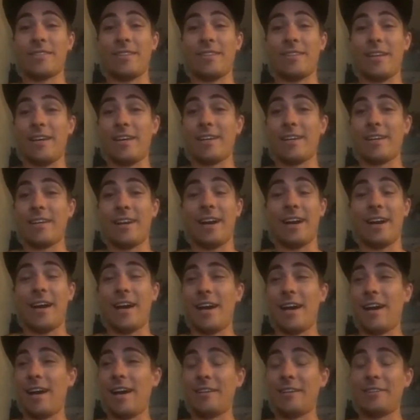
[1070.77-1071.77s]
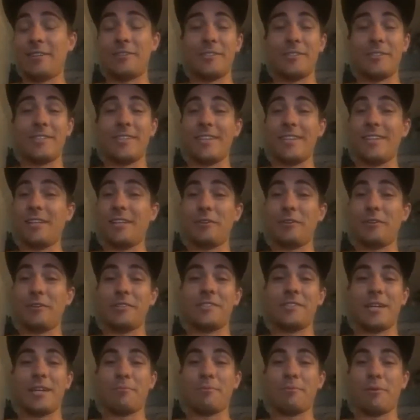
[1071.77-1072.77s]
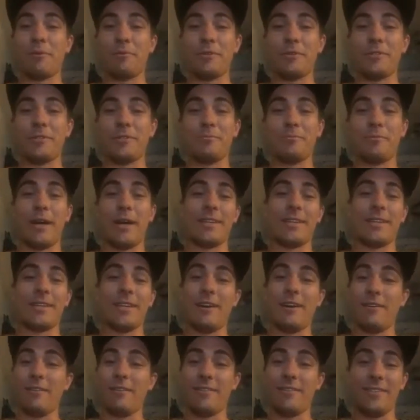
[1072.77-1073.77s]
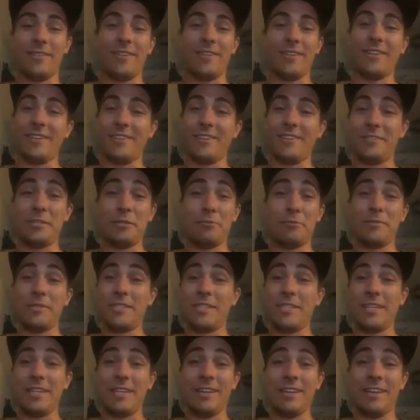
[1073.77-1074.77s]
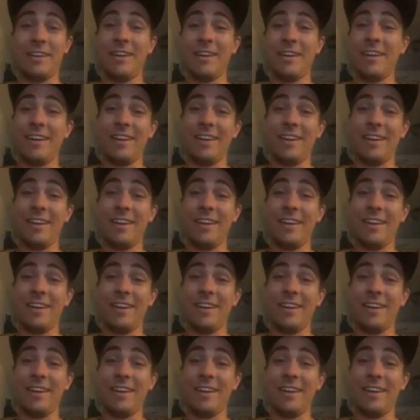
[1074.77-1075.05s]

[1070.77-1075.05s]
Like, I'll just take my woods bike down to GBC,